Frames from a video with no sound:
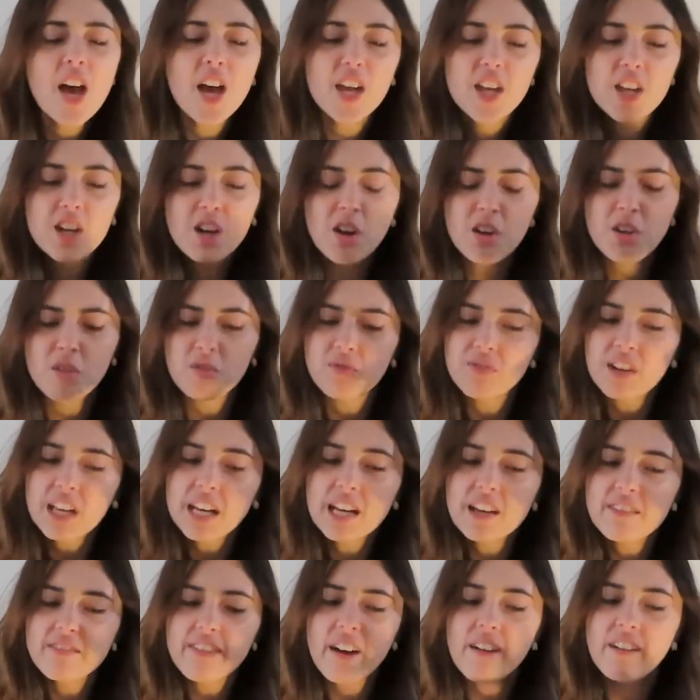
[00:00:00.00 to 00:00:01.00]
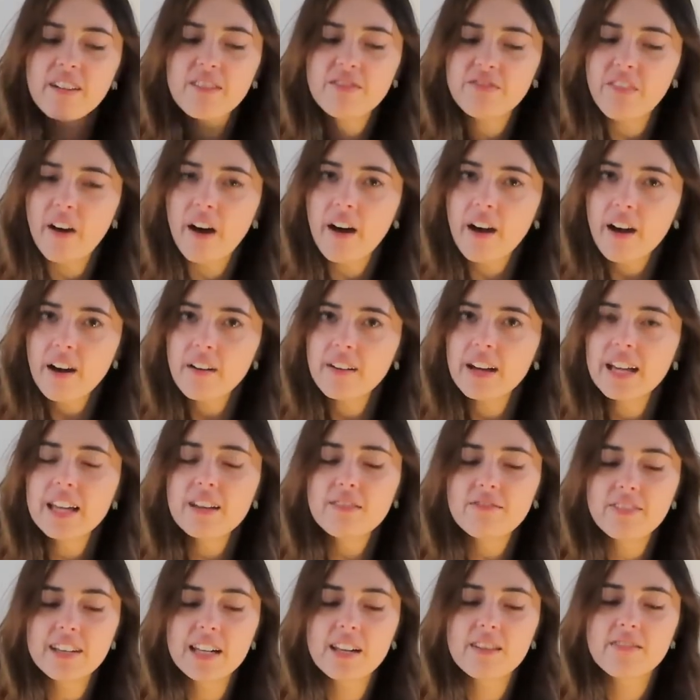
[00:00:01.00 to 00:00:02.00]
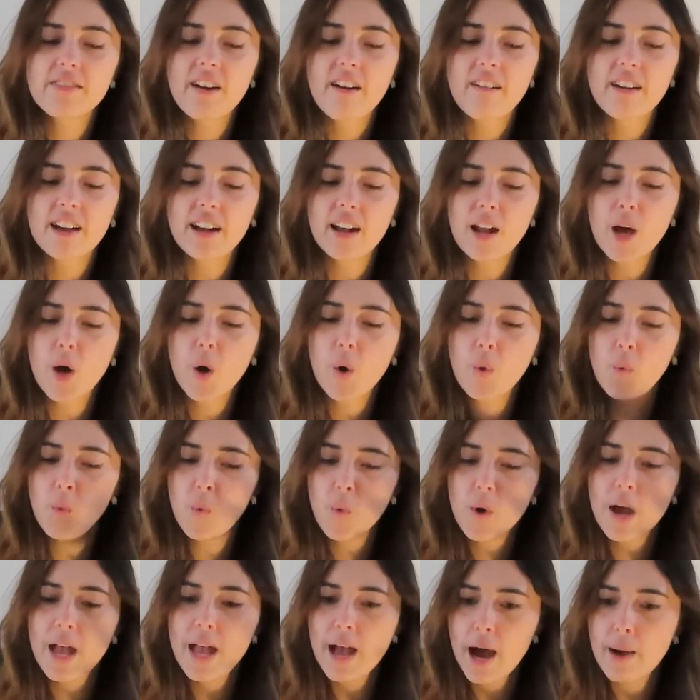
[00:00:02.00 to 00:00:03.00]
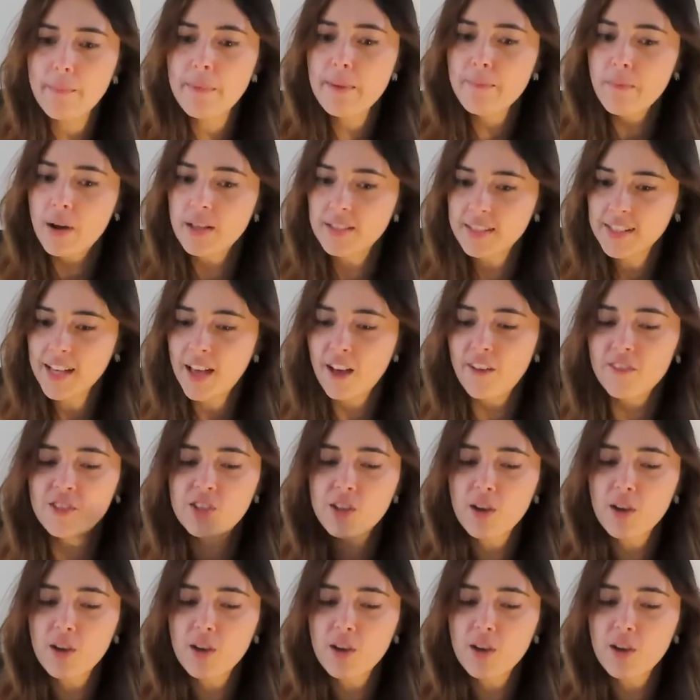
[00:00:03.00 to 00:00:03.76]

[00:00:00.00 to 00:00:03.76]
You know, you're feeling very fiery. You're feeling very like, oh, I'm in myself.